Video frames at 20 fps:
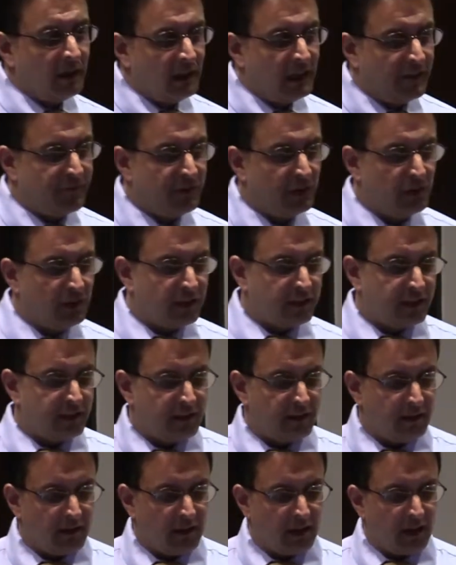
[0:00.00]
If you look at
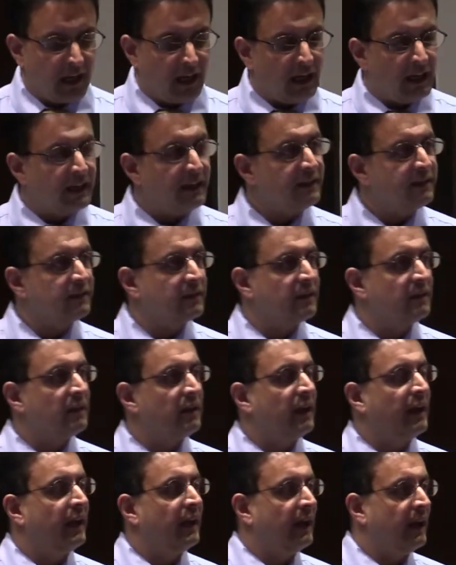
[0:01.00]
eyes
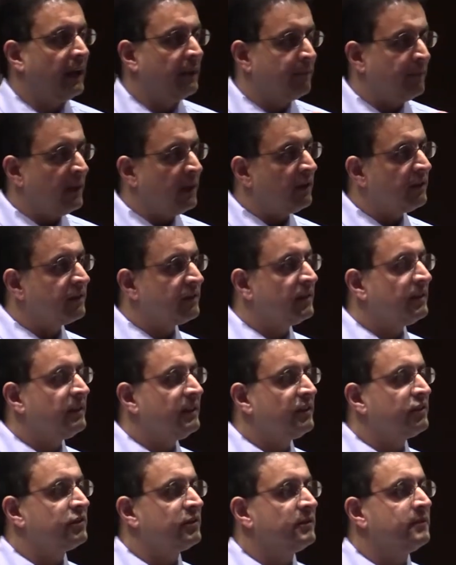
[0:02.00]
and balance in
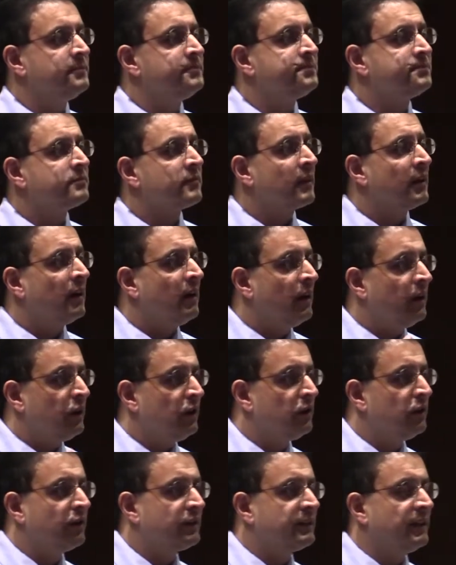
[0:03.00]
addition,
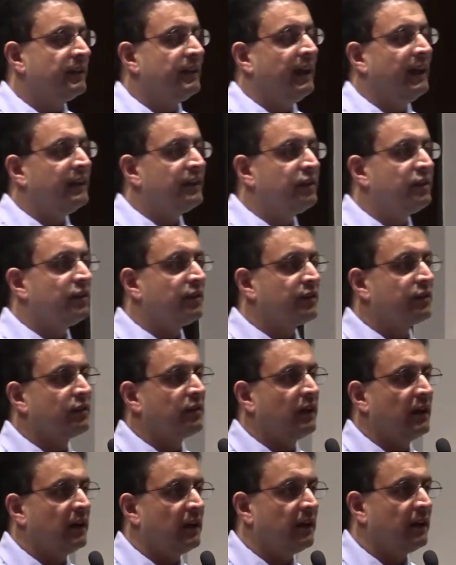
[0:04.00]
you looked at anterior
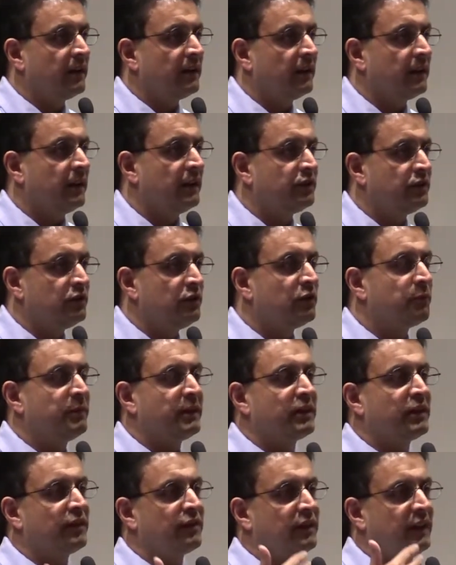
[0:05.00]
issues
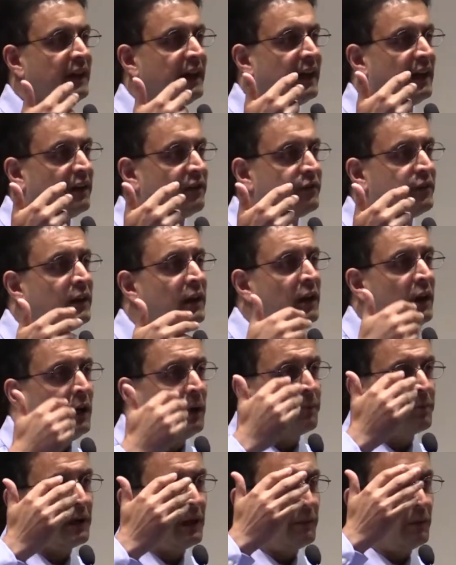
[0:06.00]
because they have
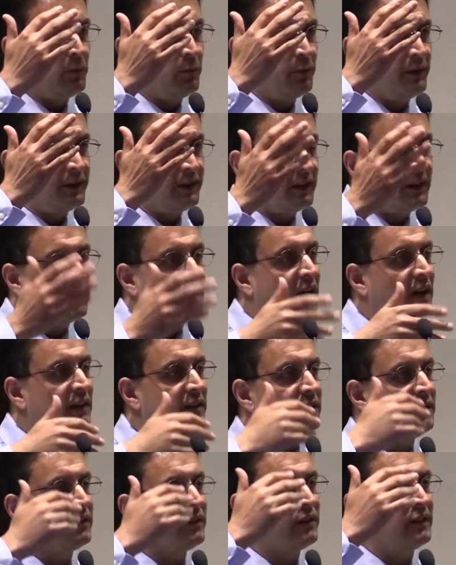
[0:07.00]
problem with
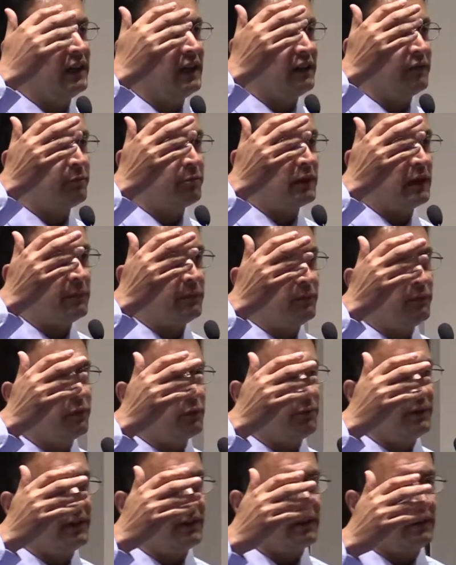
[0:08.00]
incontinence, they have problems
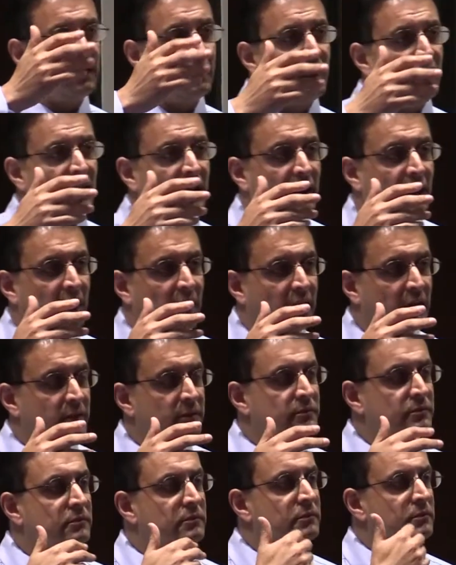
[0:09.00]
with
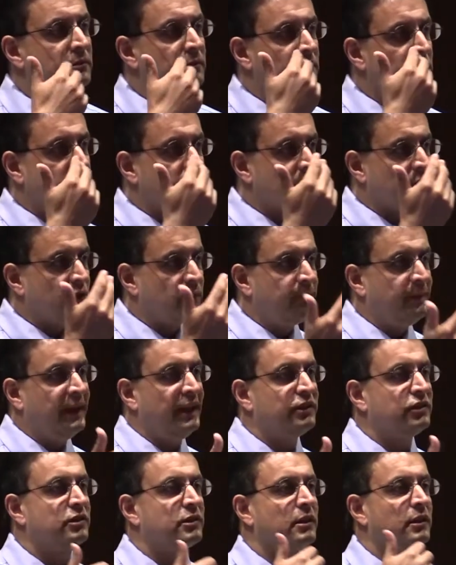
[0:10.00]

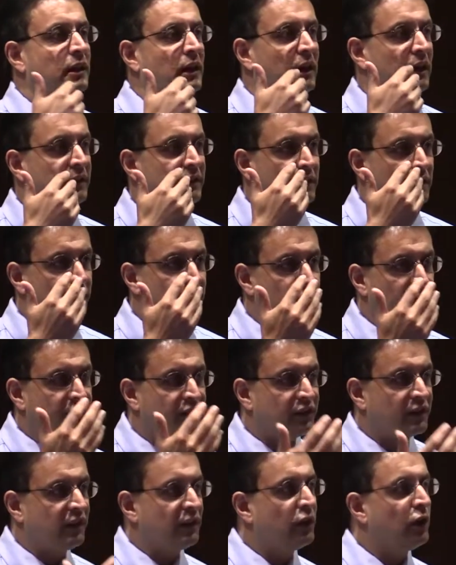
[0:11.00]
speech, they're very
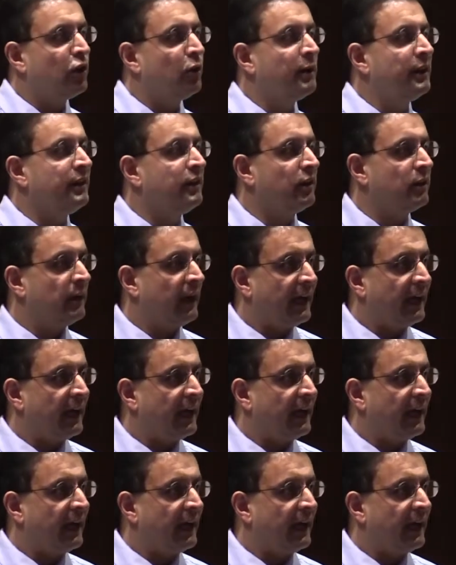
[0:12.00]
slow in their